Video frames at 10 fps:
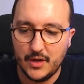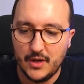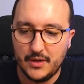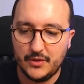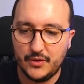
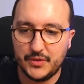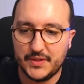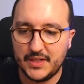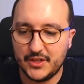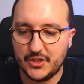the
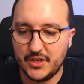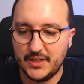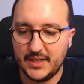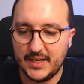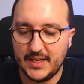
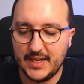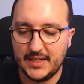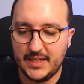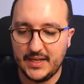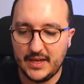session that I
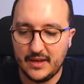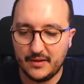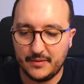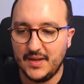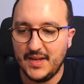got in
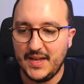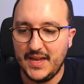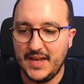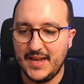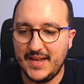here.
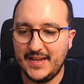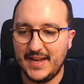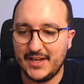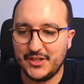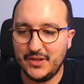And
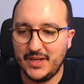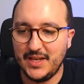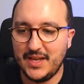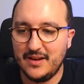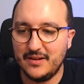
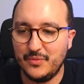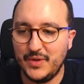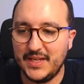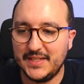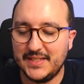actually here
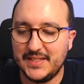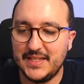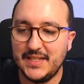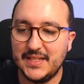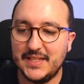we can
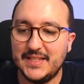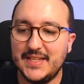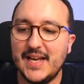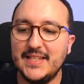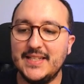see
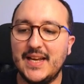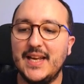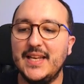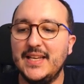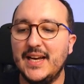that
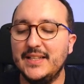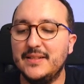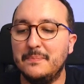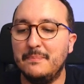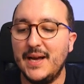I got
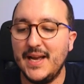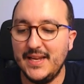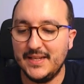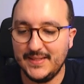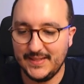
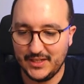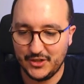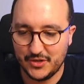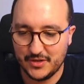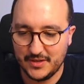my
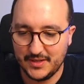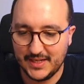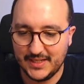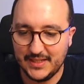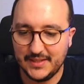session
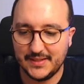that is